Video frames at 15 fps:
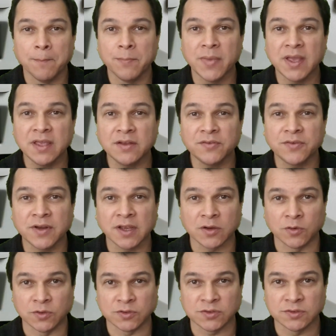Make
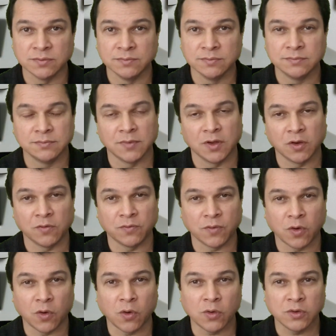records of
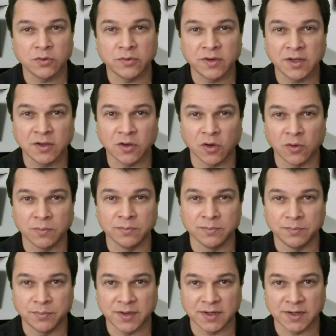all your income